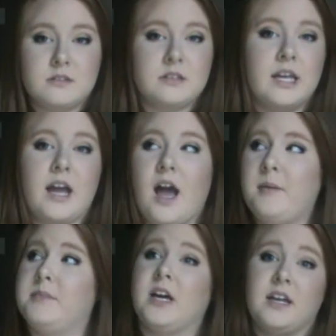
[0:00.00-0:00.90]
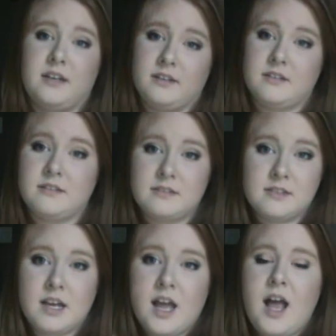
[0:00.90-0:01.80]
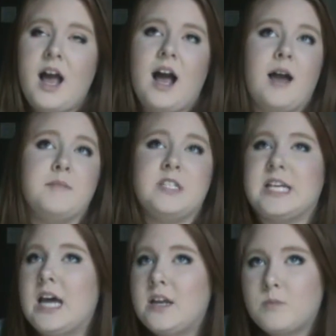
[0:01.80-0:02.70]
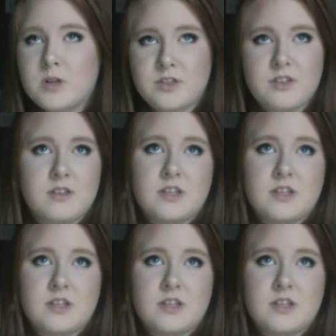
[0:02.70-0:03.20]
I'm done. I'm done with